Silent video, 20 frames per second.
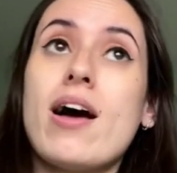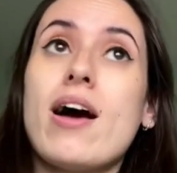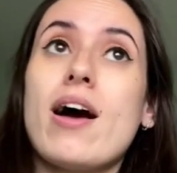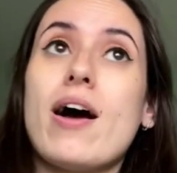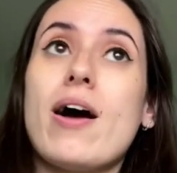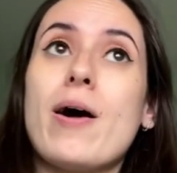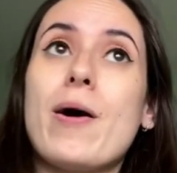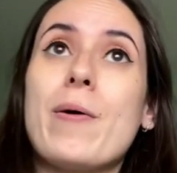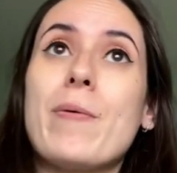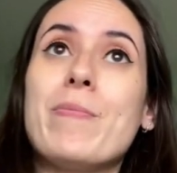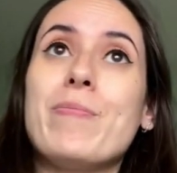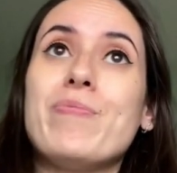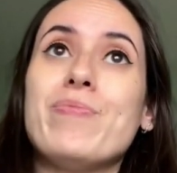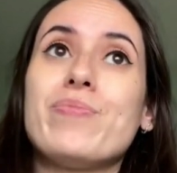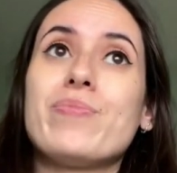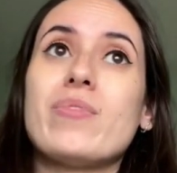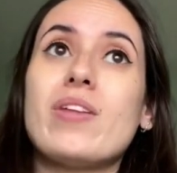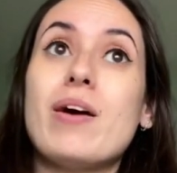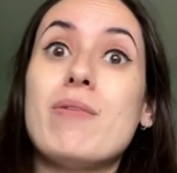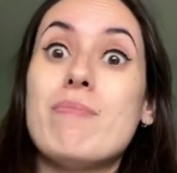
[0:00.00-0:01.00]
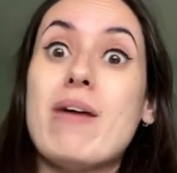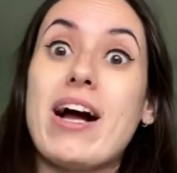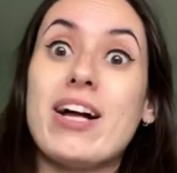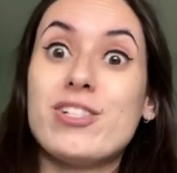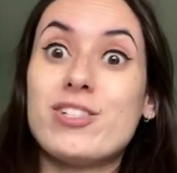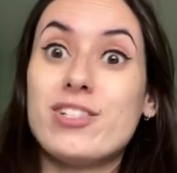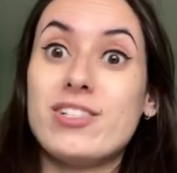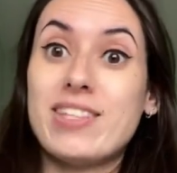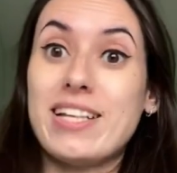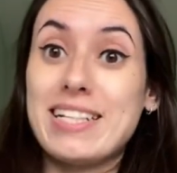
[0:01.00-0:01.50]
um,
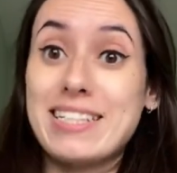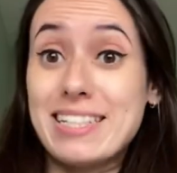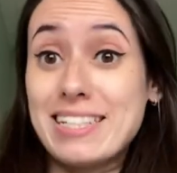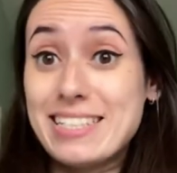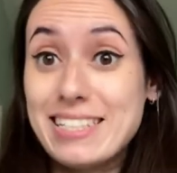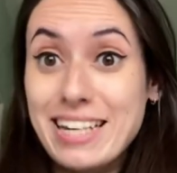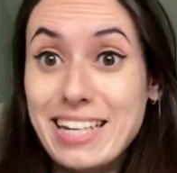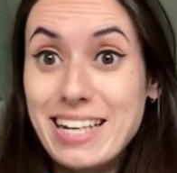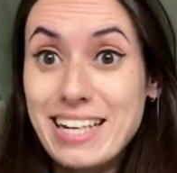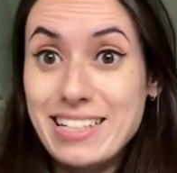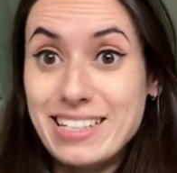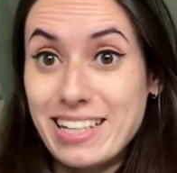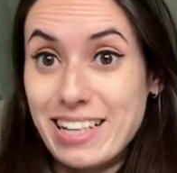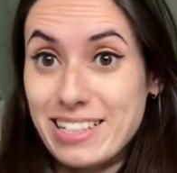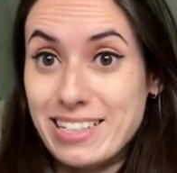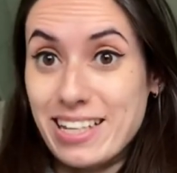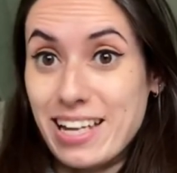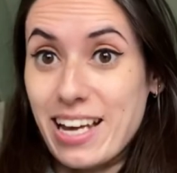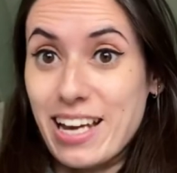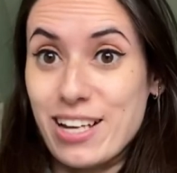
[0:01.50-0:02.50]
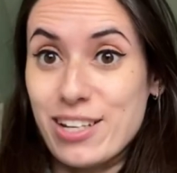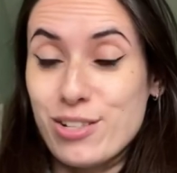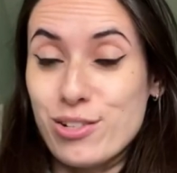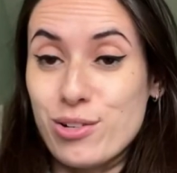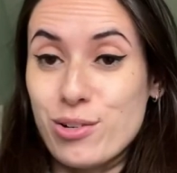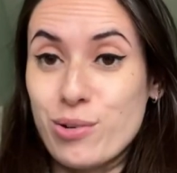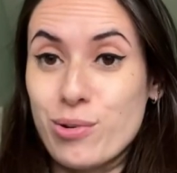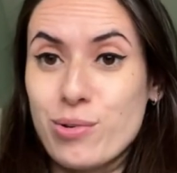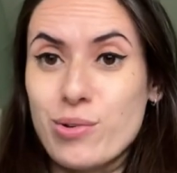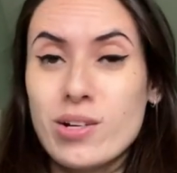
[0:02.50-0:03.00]
imagine like the digging that they can
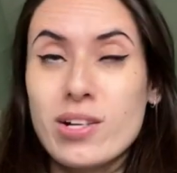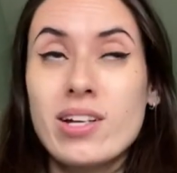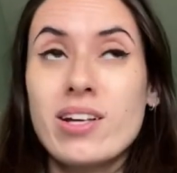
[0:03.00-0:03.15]
do.